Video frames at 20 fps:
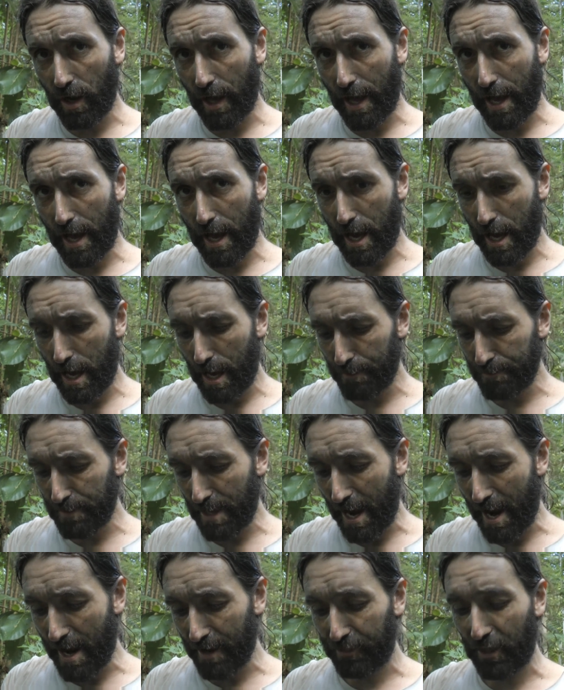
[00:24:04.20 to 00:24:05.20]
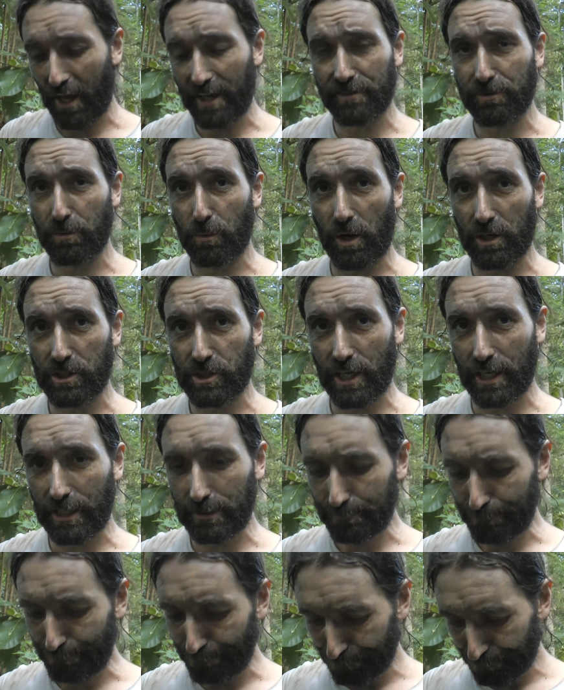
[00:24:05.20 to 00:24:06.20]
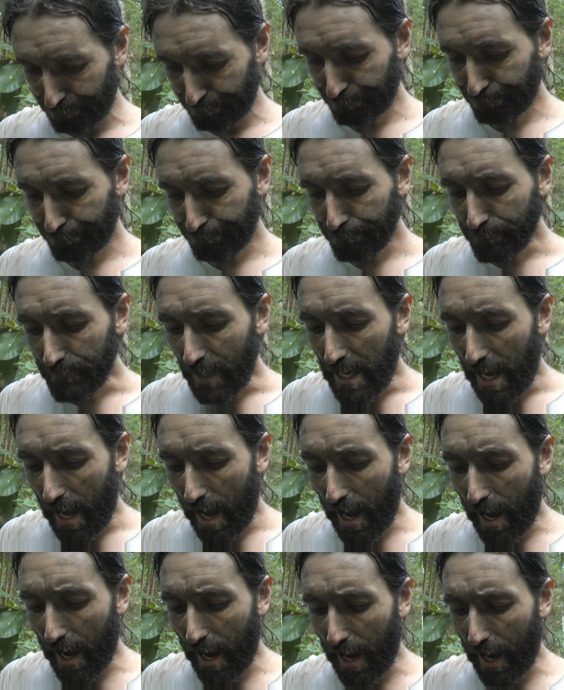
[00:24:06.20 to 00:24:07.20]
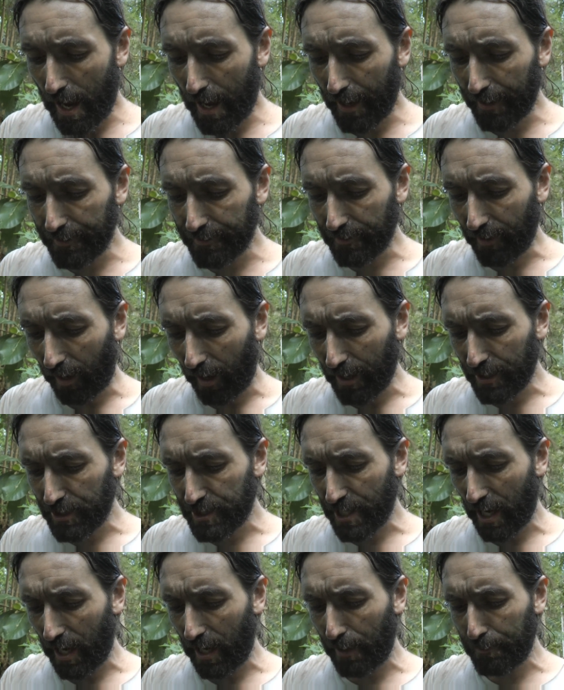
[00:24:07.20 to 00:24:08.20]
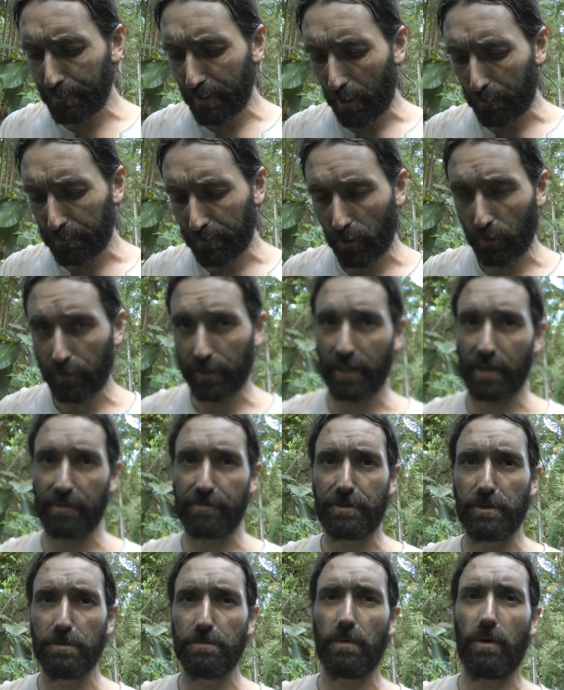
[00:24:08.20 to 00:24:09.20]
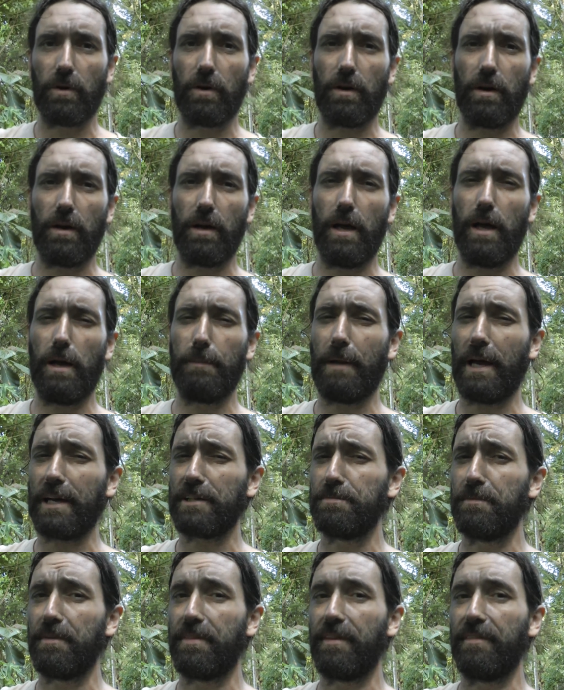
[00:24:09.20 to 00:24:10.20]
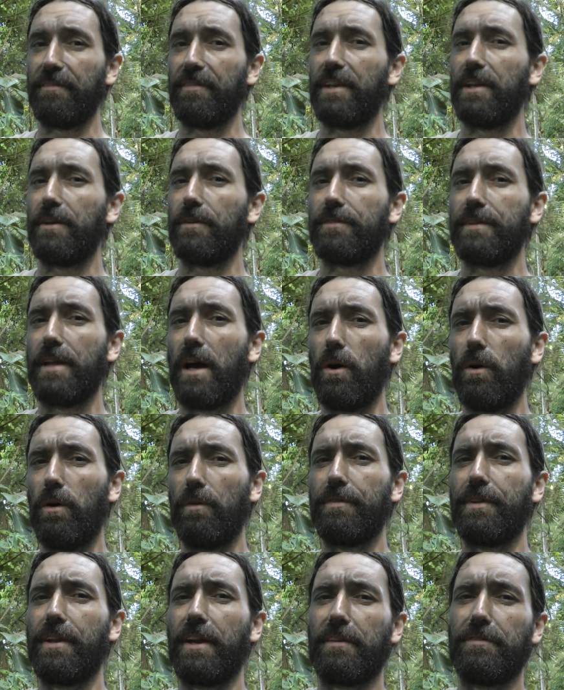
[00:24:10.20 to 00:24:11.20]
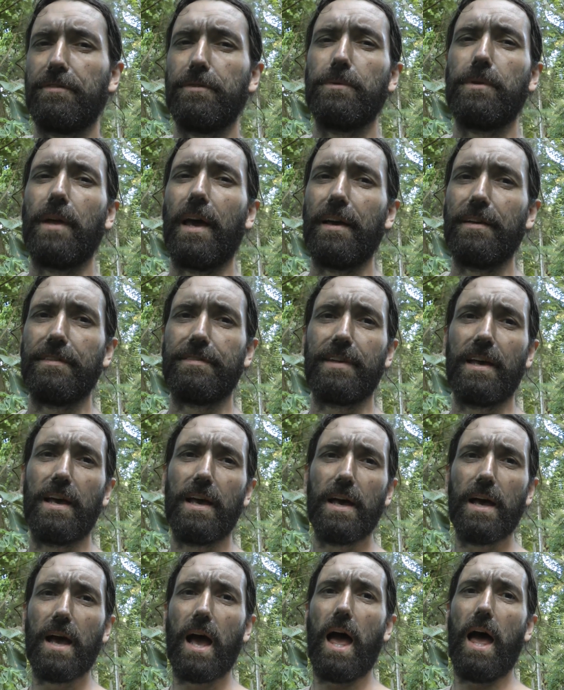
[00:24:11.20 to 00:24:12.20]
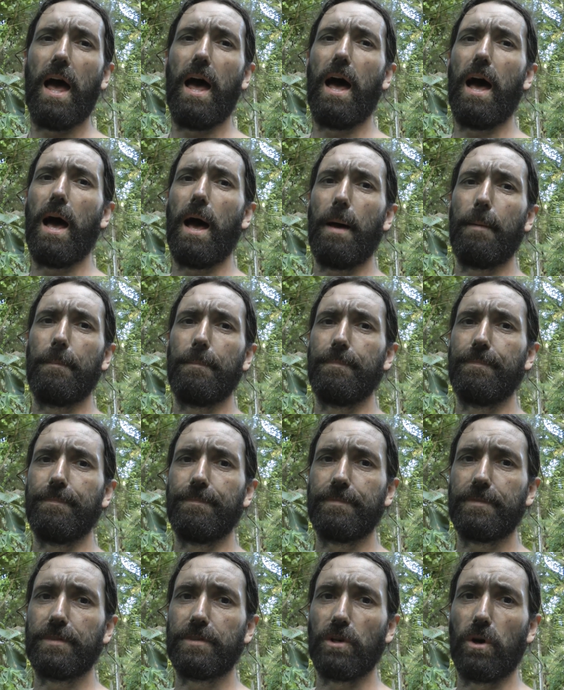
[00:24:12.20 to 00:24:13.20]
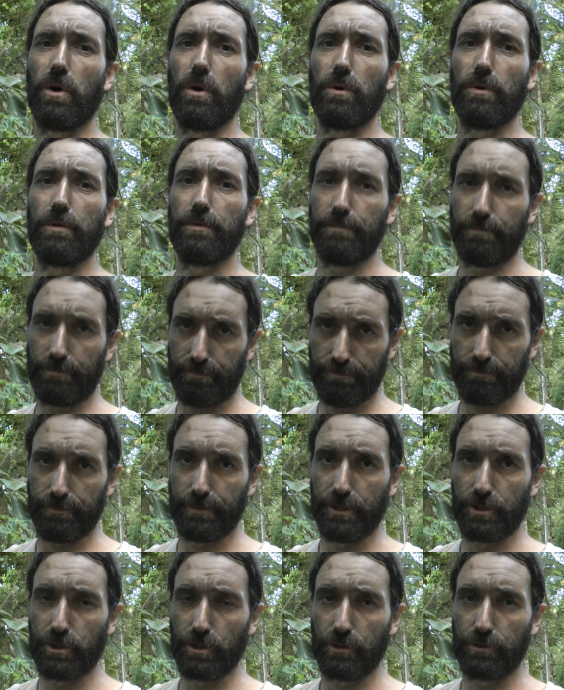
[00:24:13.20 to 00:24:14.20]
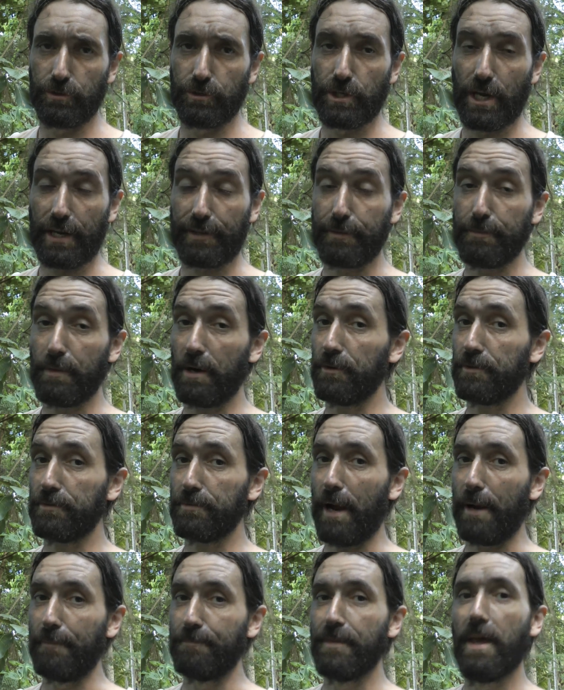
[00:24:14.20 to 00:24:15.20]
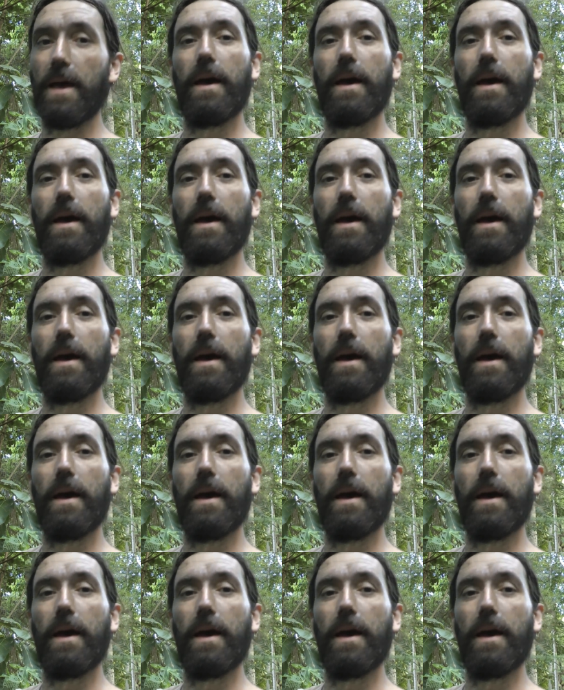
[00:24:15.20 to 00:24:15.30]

Yeah, thanks for watching. And I shall be uploading a few more blacksmithing videos now over the next few days. So be sure to check them out as well.